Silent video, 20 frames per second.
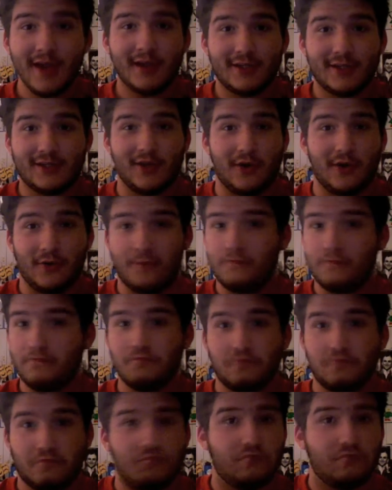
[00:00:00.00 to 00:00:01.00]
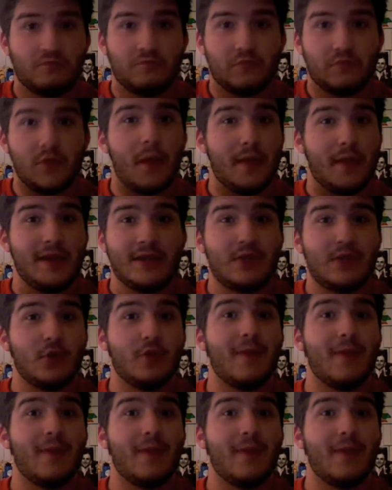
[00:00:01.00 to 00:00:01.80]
So, I mean, do the